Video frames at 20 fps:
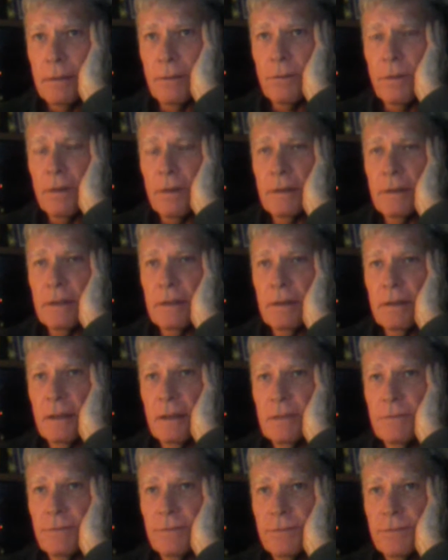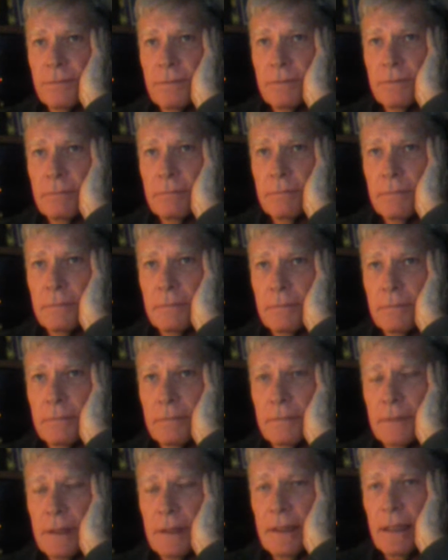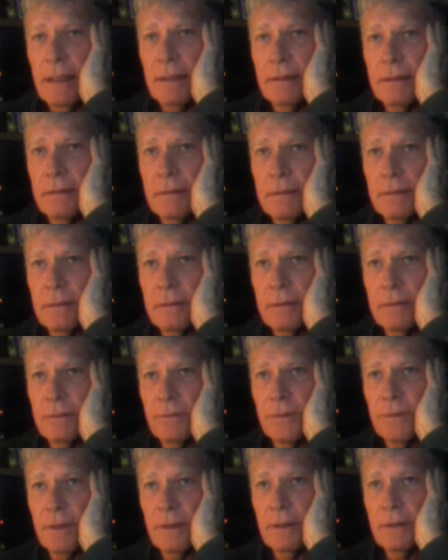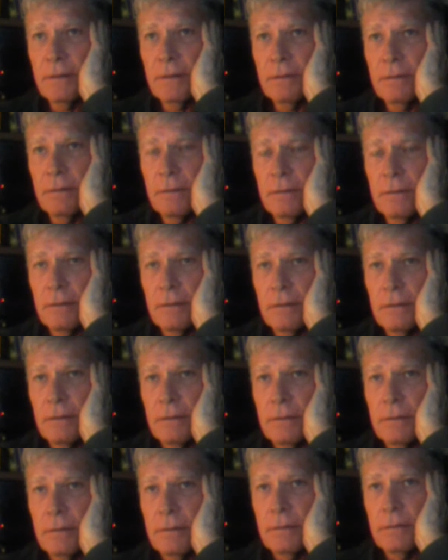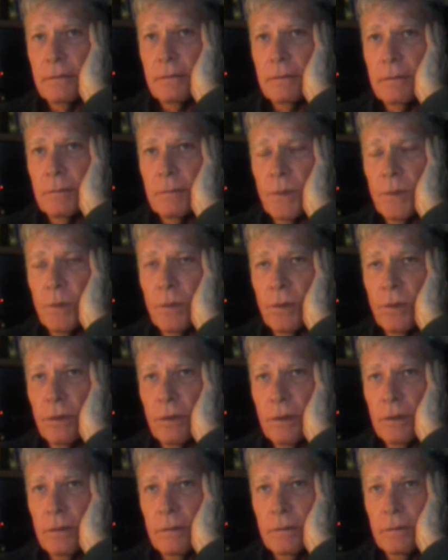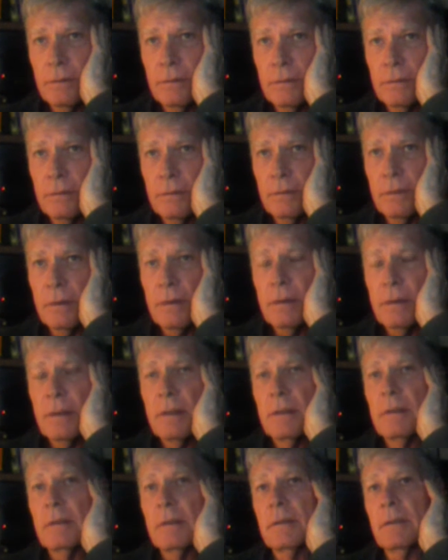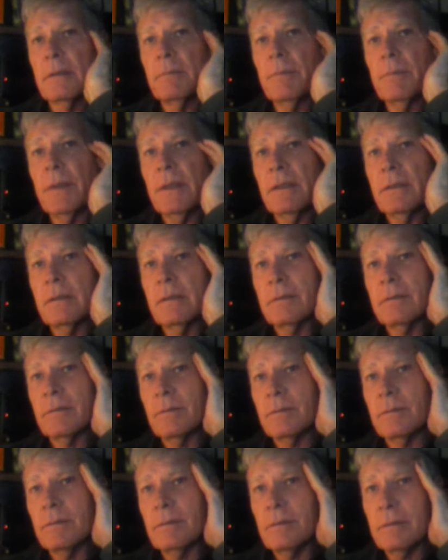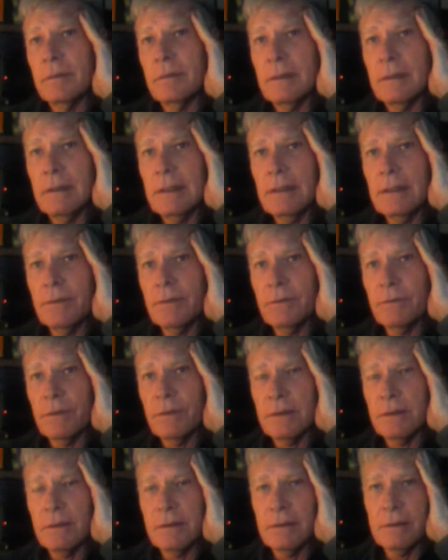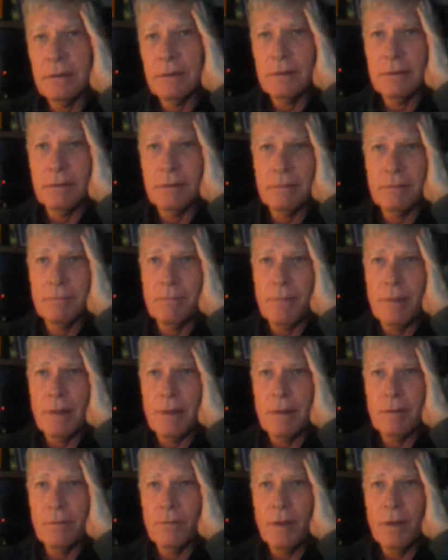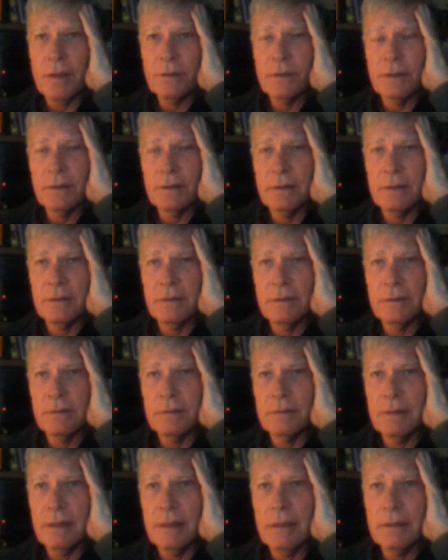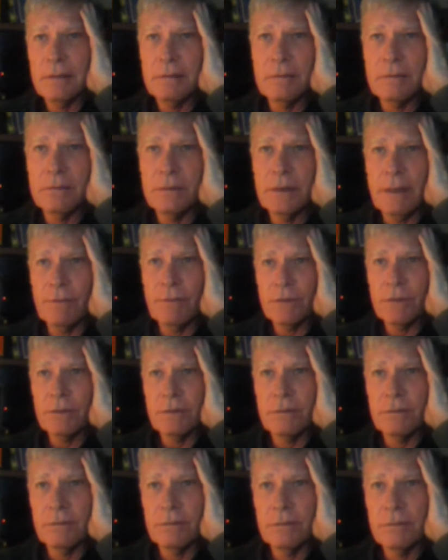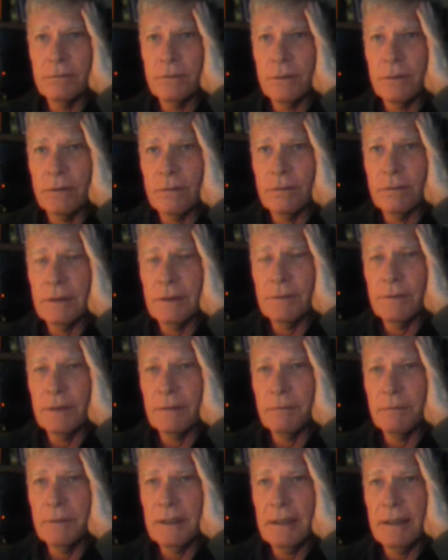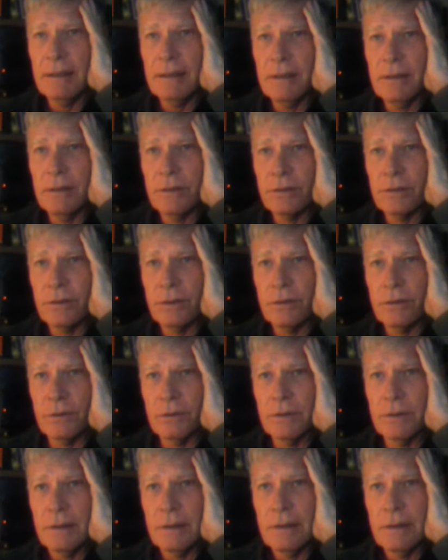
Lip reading: quality of life today is very poor compared to even when Washington and Jefferson were living to be 80 years old.